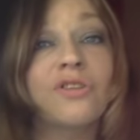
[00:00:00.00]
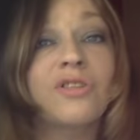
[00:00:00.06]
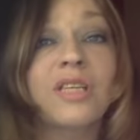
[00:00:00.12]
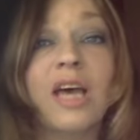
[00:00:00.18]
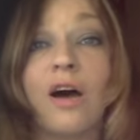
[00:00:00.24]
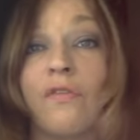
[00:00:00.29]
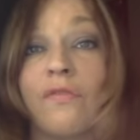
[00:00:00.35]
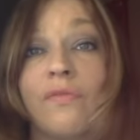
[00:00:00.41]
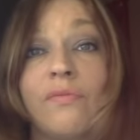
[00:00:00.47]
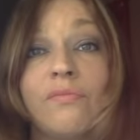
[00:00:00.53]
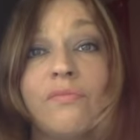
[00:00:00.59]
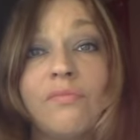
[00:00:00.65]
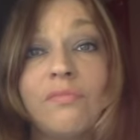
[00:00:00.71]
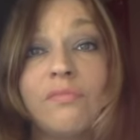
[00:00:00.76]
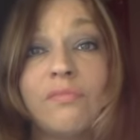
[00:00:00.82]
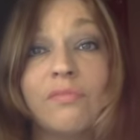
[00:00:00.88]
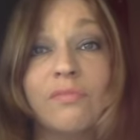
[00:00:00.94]
it yourself.
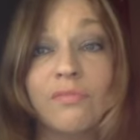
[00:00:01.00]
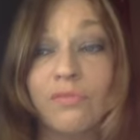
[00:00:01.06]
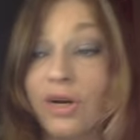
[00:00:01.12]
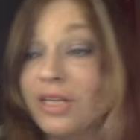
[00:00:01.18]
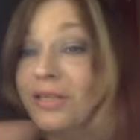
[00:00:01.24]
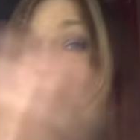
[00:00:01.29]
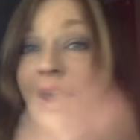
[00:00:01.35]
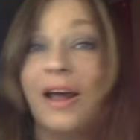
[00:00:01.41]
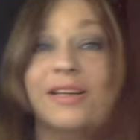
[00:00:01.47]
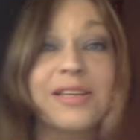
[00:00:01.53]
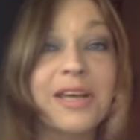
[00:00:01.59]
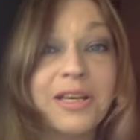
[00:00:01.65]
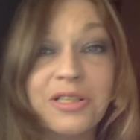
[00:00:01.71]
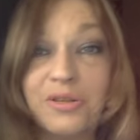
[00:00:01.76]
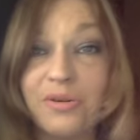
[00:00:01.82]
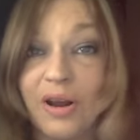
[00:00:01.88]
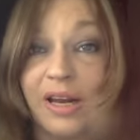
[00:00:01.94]
Read the
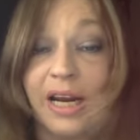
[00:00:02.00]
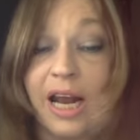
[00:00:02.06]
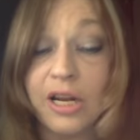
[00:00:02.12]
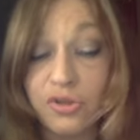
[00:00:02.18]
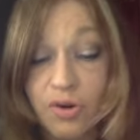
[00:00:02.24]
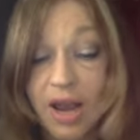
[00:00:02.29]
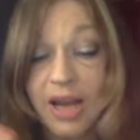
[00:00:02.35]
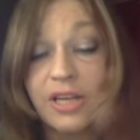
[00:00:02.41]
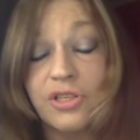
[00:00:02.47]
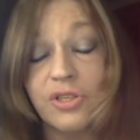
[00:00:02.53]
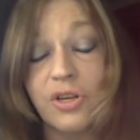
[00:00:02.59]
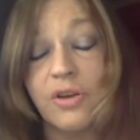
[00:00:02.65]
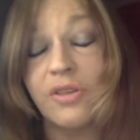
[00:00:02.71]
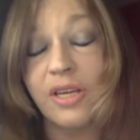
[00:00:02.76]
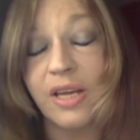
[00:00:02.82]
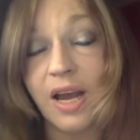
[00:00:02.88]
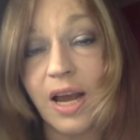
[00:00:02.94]
context around it. I try to show
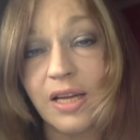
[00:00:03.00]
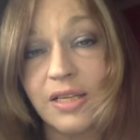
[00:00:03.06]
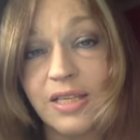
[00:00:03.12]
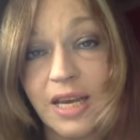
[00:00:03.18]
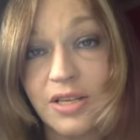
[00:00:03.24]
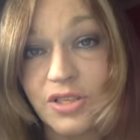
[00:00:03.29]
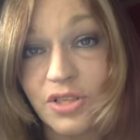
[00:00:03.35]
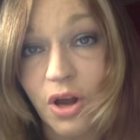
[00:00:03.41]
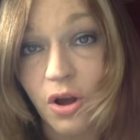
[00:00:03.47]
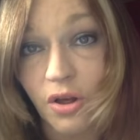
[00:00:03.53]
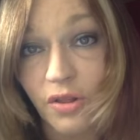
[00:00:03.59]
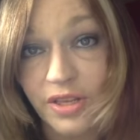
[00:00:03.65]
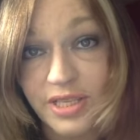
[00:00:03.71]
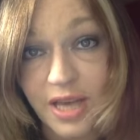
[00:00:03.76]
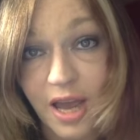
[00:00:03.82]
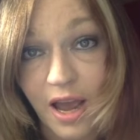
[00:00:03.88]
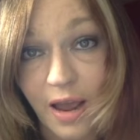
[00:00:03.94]
you the context all
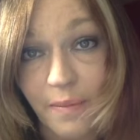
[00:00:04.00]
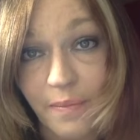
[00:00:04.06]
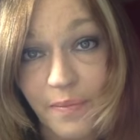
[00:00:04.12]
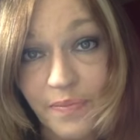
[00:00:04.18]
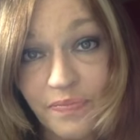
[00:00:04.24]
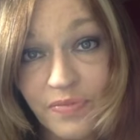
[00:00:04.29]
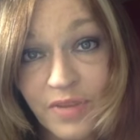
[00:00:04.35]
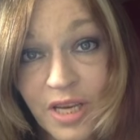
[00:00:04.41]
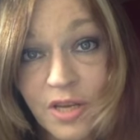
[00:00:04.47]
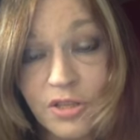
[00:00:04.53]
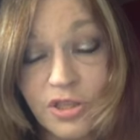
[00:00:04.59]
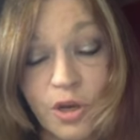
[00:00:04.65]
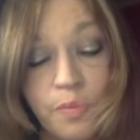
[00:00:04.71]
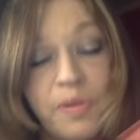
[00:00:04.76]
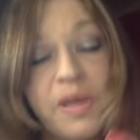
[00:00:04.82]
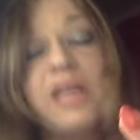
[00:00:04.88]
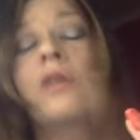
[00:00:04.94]
the time.
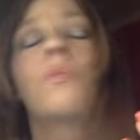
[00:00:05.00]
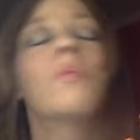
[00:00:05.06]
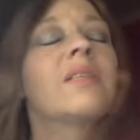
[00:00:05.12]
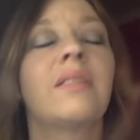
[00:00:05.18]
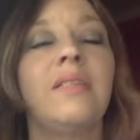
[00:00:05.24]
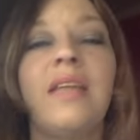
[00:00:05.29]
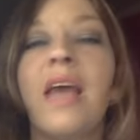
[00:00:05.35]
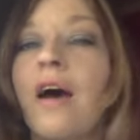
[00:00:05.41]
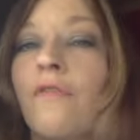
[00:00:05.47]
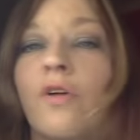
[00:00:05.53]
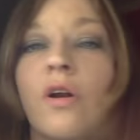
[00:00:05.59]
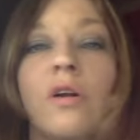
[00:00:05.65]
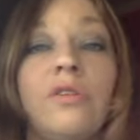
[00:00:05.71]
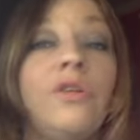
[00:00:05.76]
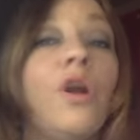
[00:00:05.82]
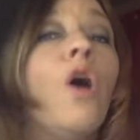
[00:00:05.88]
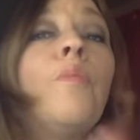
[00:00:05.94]
So Peter was
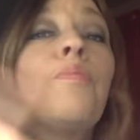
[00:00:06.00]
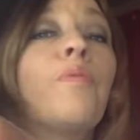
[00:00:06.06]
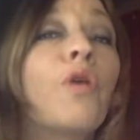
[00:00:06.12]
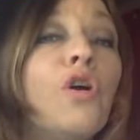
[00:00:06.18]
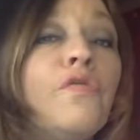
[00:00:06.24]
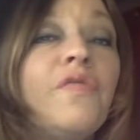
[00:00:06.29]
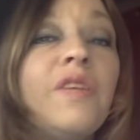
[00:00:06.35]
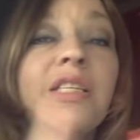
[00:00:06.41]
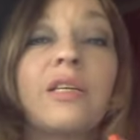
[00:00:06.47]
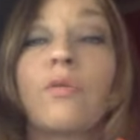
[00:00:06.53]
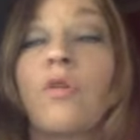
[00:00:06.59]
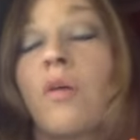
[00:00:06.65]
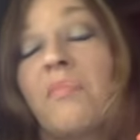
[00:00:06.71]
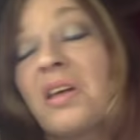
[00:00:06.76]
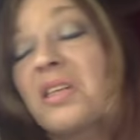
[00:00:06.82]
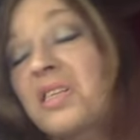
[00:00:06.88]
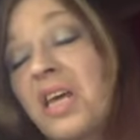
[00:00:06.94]
never, no proof he's in
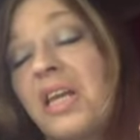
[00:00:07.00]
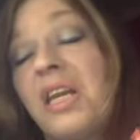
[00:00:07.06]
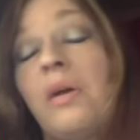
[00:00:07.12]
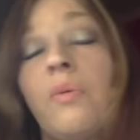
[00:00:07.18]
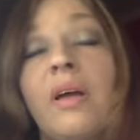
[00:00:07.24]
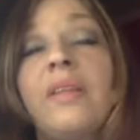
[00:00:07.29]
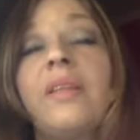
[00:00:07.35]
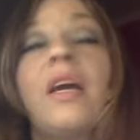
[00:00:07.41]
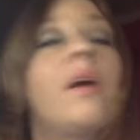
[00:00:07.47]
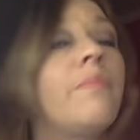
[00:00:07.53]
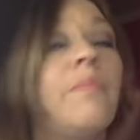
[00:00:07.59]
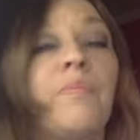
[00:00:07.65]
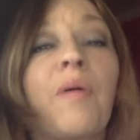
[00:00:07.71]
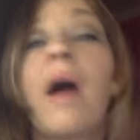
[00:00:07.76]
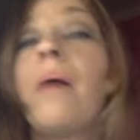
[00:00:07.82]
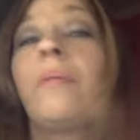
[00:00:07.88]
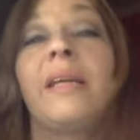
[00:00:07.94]
Rome. I'm not saying he wasn't there,
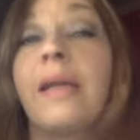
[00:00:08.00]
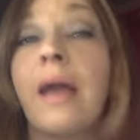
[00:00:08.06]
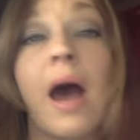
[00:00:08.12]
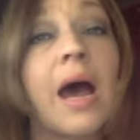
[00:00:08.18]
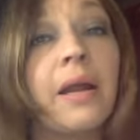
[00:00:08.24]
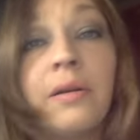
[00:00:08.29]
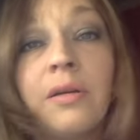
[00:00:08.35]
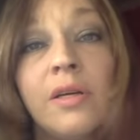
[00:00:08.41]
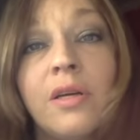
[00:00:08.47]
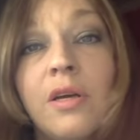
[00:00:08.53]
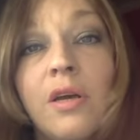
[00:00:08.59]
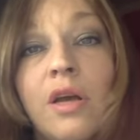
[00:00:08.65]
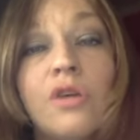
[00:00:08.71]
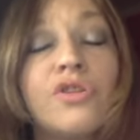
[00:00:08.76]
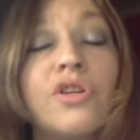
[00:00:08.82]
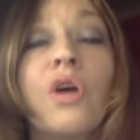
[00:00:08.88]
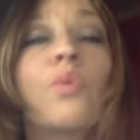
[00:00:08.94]
but probably not.
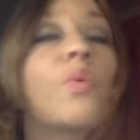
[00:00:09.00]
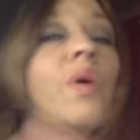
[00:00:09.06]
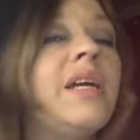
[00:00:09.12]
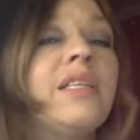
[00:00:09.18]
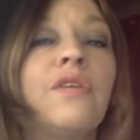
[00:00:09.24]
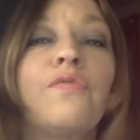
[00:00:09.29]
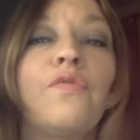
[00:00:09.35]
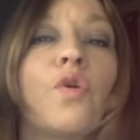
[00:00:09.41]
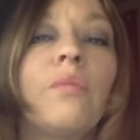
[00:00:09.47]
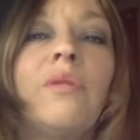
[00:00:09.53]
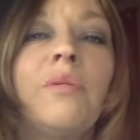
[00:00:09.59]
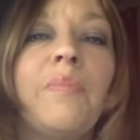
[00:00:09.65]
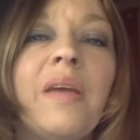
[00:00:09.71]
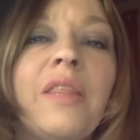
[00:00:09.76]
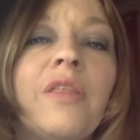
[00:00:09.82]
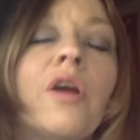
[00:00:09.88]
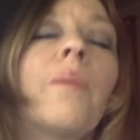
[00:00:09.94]
There's no reason for him to
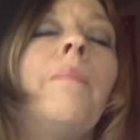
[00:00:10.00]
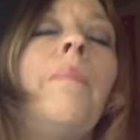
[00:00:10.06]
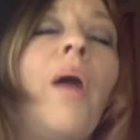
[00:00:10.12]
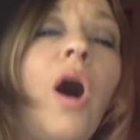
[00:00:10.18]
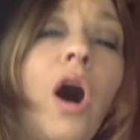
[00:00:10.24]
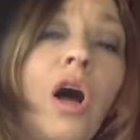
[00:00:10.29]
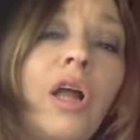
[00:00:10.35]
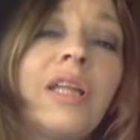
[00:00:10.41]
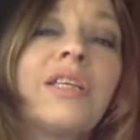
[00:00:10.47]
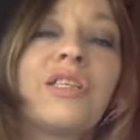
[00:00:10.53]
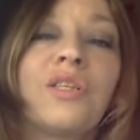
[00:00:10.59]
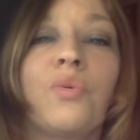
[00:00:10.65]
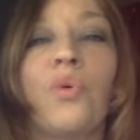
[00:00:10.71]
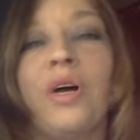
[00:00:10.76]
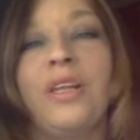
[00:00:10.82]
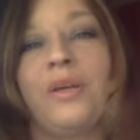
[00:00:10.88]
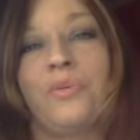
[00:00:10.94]
be there. Paul is
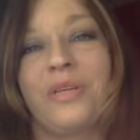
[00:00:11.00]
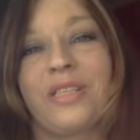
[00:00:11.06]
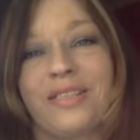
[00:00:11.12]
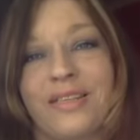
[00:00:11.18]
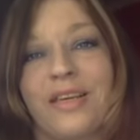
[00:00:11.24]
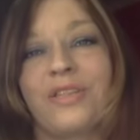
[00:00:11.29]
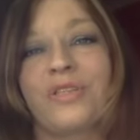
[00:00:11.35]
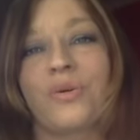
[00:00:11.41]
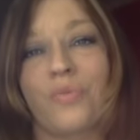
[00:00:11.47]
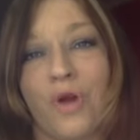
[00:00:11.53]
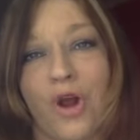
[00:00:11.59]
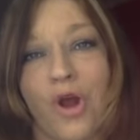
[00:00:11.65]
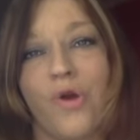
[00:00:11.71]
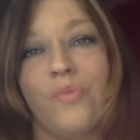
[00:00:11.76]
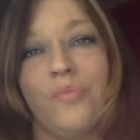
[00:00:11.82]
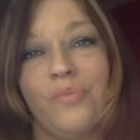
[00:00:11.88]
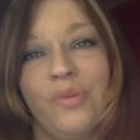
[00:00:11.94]
the one that was sent to
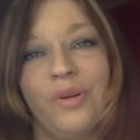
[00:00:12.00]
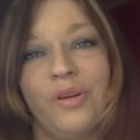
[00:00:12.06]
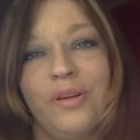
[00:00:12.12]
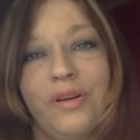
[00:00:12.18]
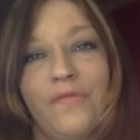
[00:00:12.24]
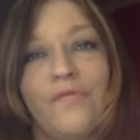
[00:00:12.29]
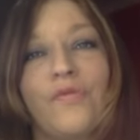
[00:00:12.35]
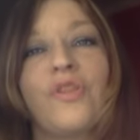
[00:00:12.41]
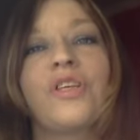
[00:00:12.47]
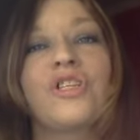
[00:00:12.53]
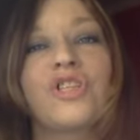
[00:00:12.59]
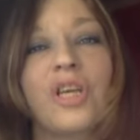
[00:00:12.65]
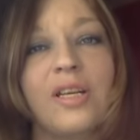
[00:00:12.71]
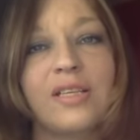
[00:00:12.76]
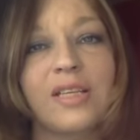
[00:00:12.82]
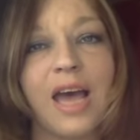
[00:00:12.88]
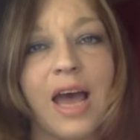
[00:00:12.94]
Rome for the
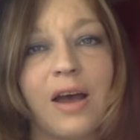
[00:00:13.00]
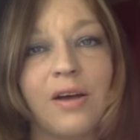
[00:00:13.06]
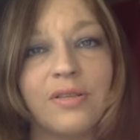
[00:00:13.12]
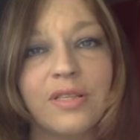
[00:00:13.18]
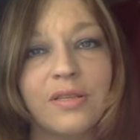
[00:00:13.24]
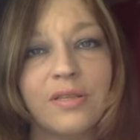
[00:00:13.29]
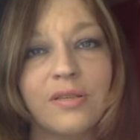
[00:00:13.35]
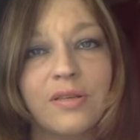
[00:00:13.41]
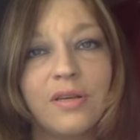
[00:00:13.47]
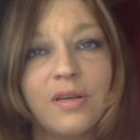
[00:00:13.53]
Gentiles.